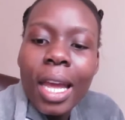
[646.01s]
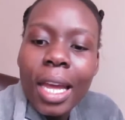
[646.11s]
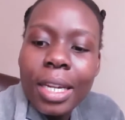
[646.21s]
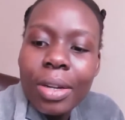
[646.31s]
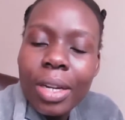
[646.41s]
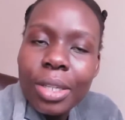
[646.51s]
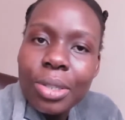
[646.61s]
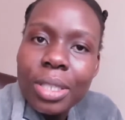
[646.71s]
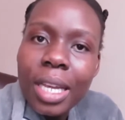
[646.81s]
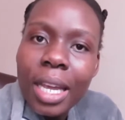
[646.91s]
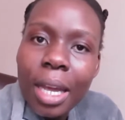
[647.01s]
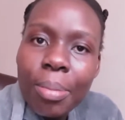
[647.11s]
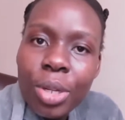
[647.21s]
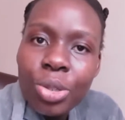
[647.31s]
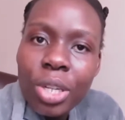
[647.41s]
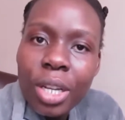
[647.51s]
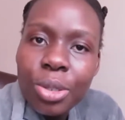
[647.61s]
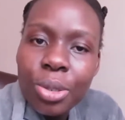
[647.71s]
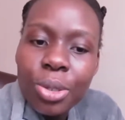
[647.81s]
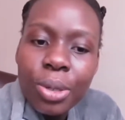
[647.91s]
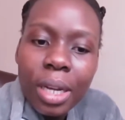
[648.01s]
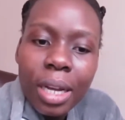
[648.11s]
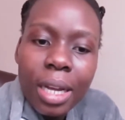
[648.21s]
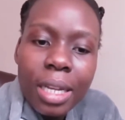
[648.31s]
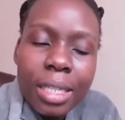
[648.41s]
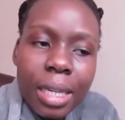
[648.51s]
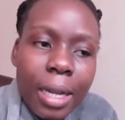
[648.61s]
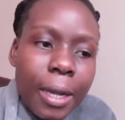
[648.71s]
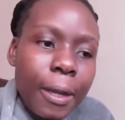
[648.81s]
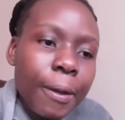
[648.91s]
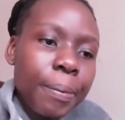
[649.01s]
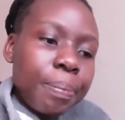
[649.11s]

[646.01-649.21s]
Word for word: and i'd like to say happy new year to you guys like